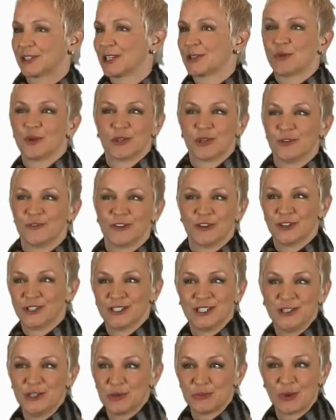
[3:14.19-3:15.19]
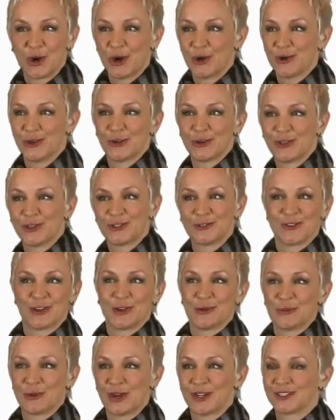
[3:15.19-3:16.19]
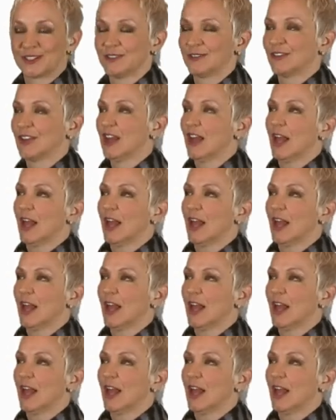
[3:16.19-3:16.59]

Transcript: It's like, well, you're a very senior partner, that's very impressive.